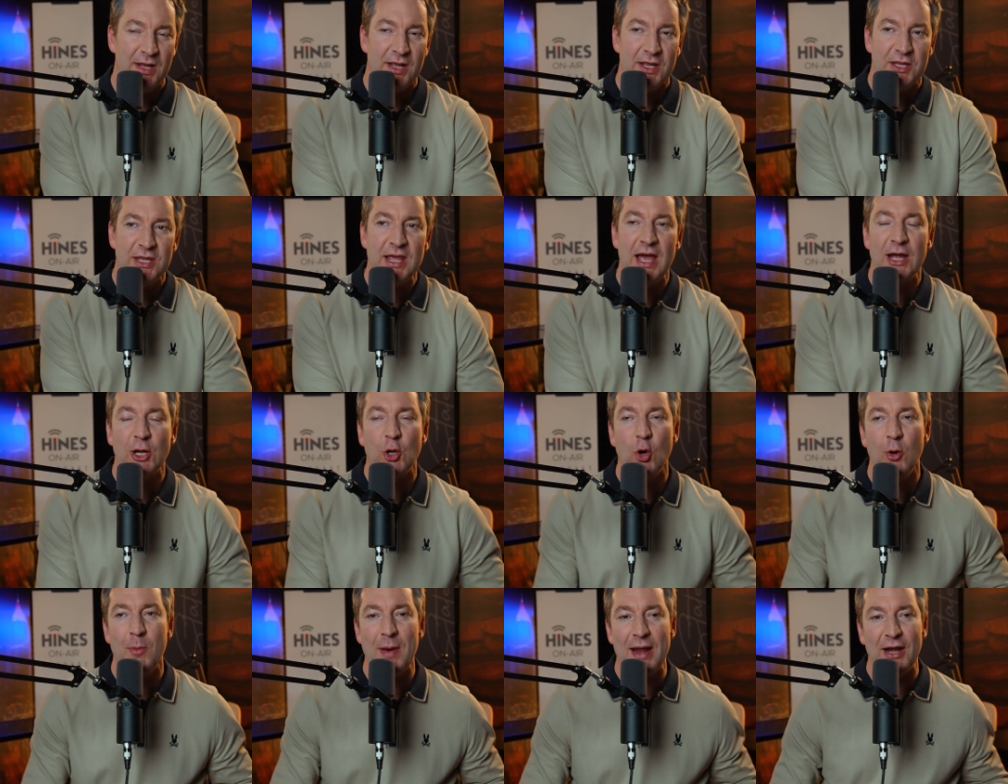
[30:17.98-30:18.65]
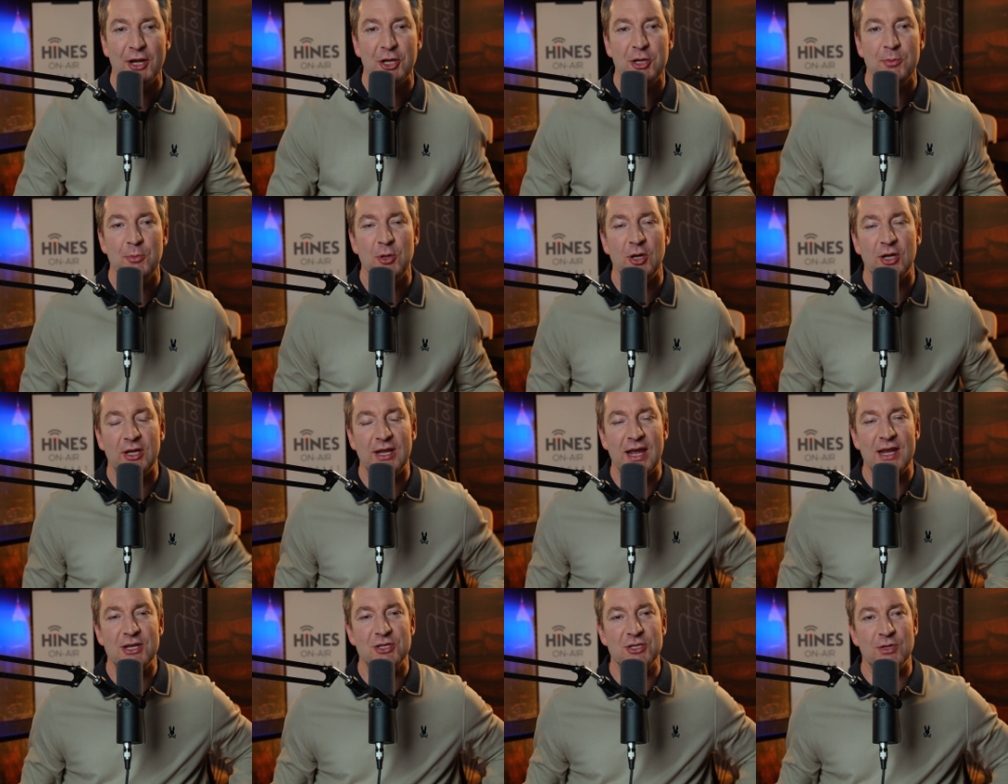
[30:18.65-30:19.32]
Yeah, going back to
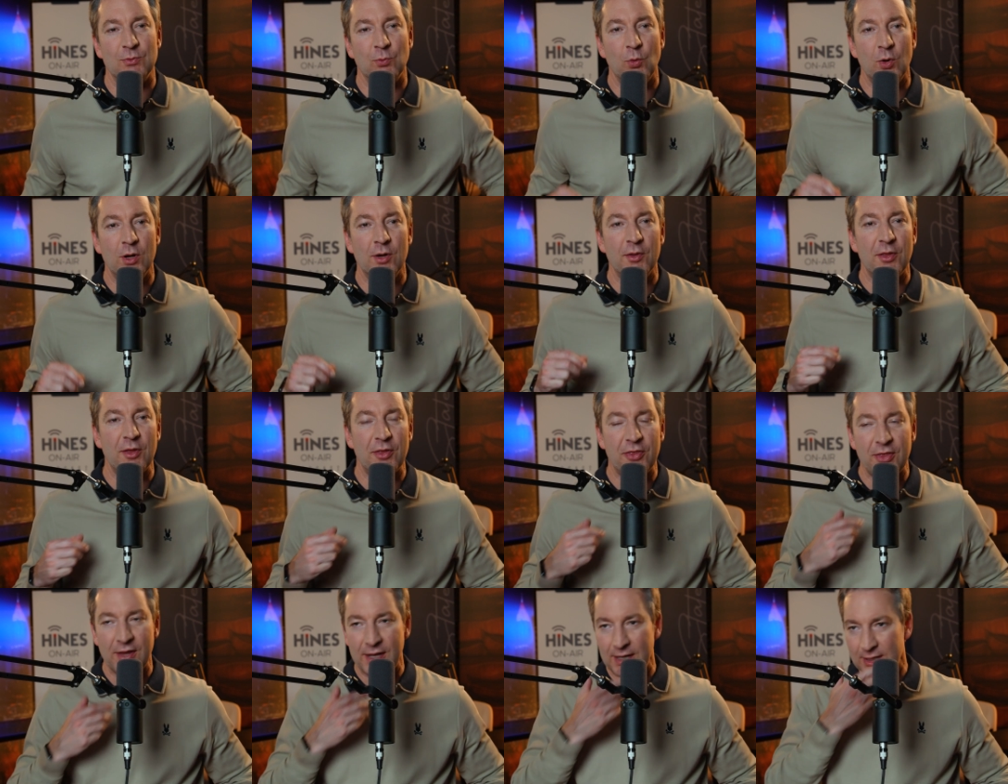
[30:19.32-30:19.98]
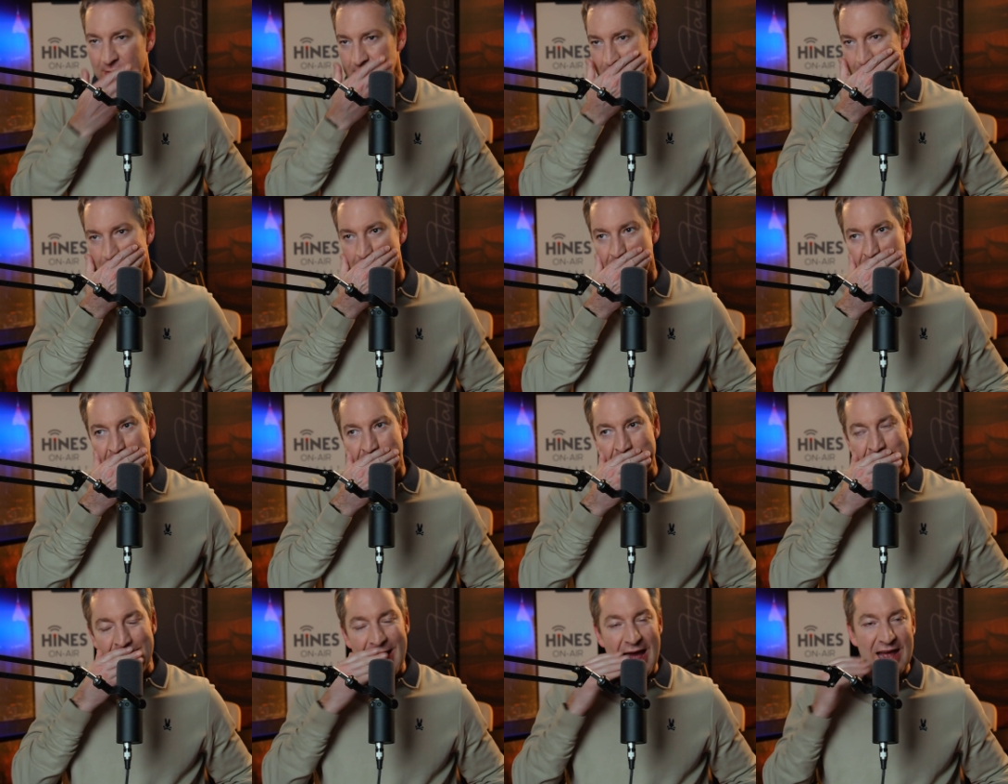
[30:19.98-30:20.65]
communication, one of the things
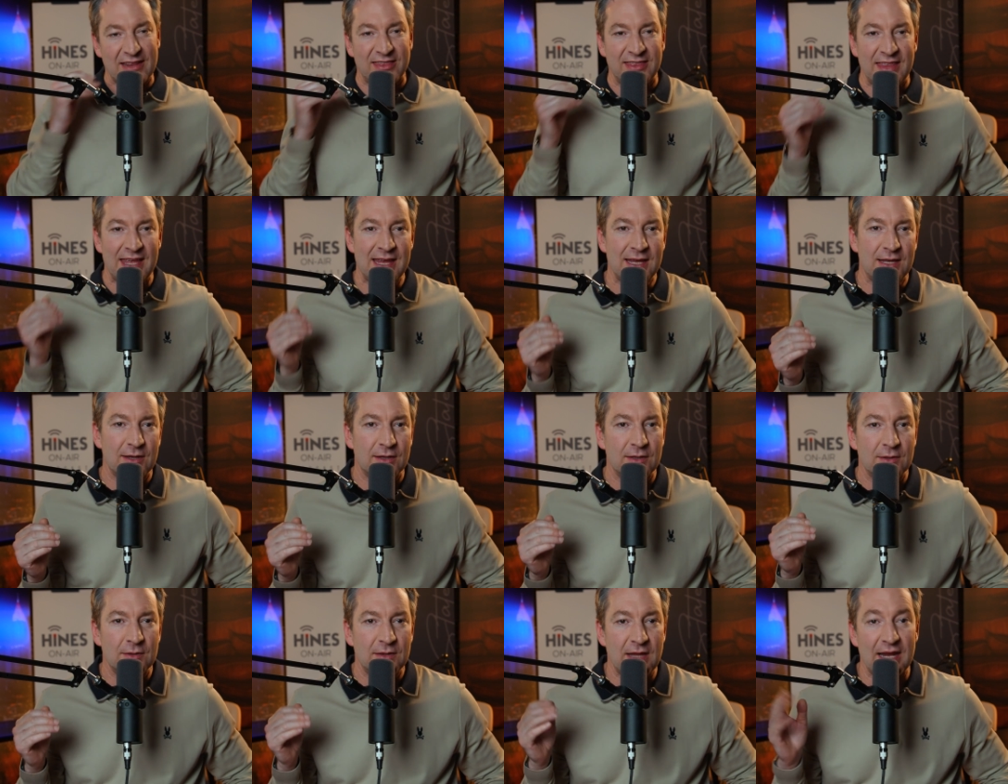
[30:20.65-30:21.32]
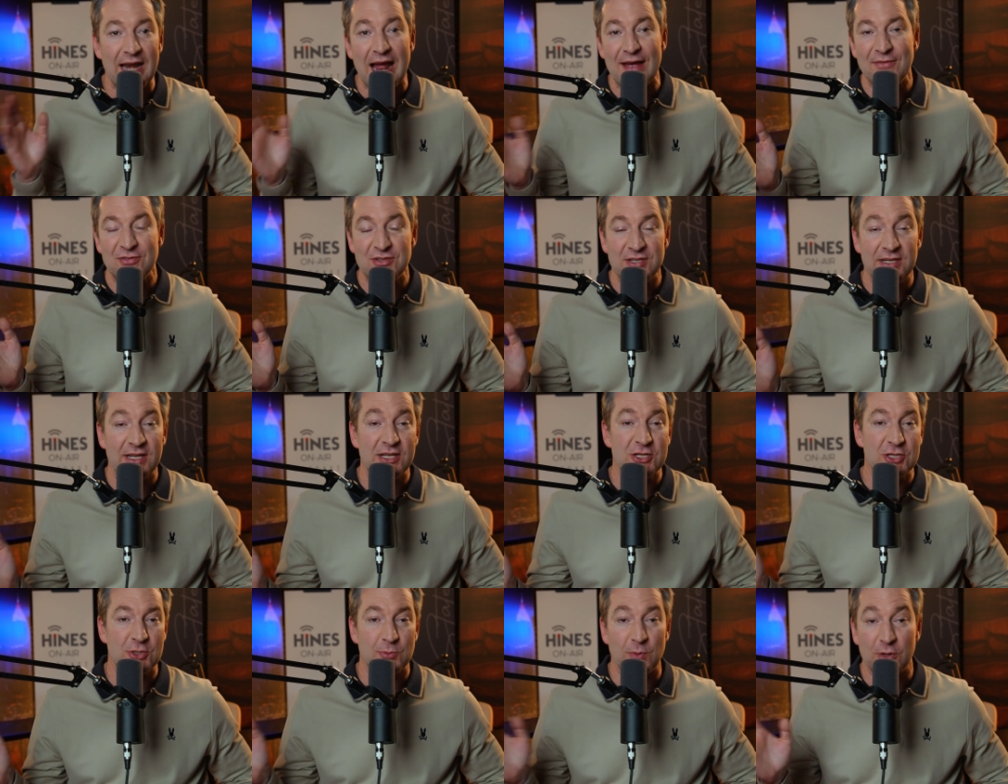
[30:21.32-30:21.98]
I think that I've seen,
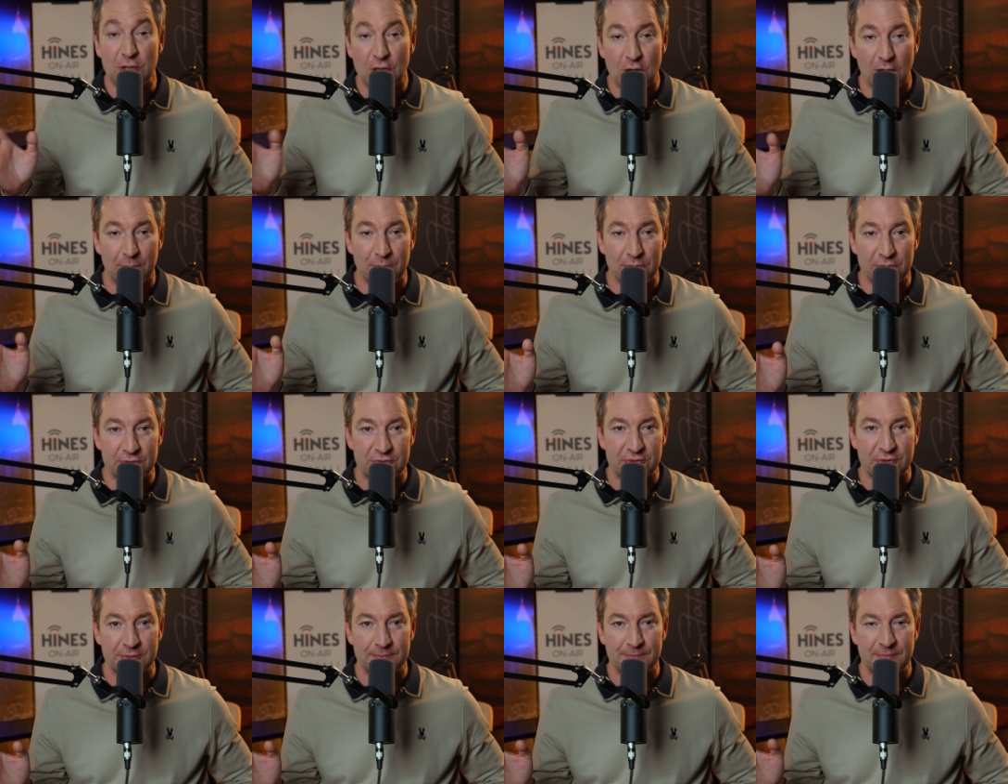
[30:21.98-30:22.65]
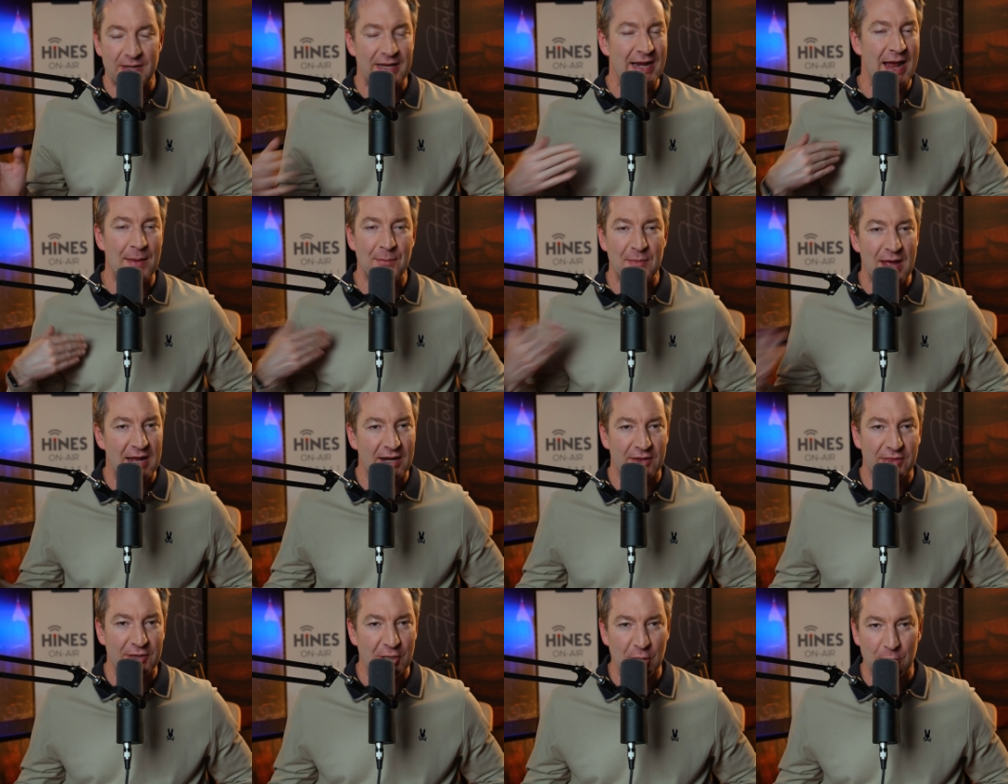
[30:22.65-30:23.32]
this is with couples, and I'm
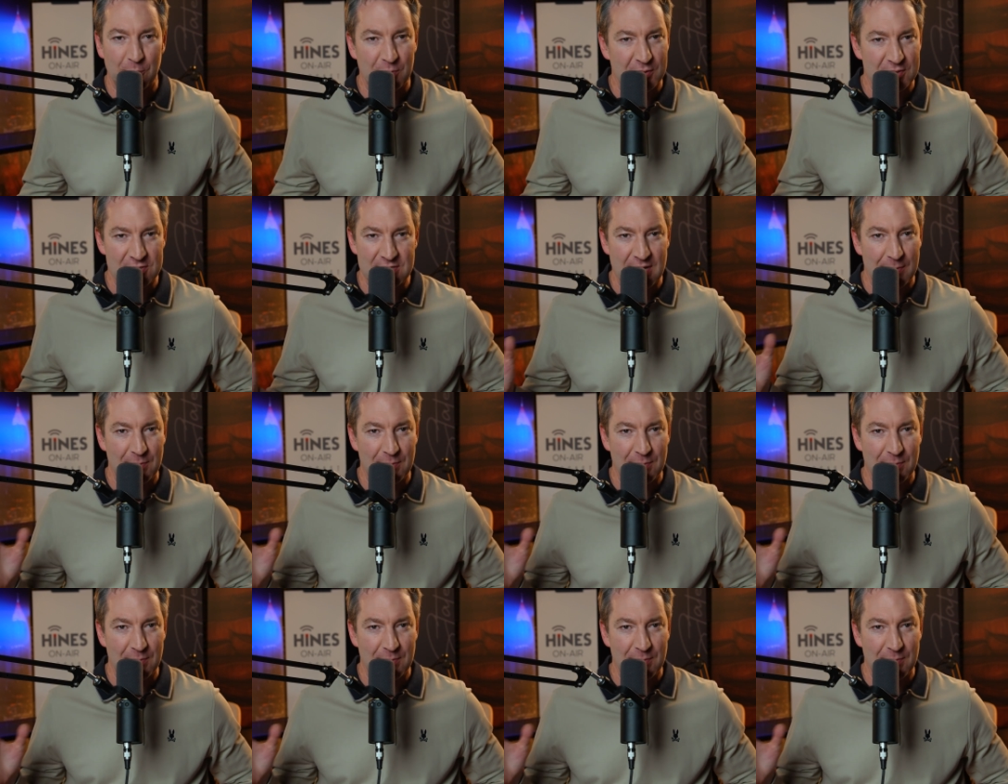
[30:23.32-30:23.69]
not a therapist.